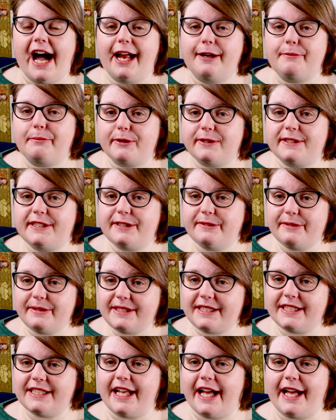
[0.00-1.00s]
And
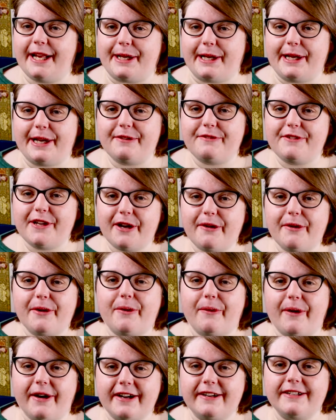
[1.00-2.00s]
pursuant to that, I have now
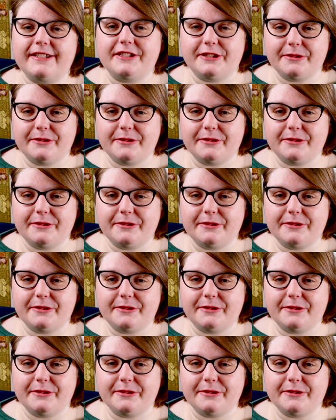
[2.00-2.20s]
acquired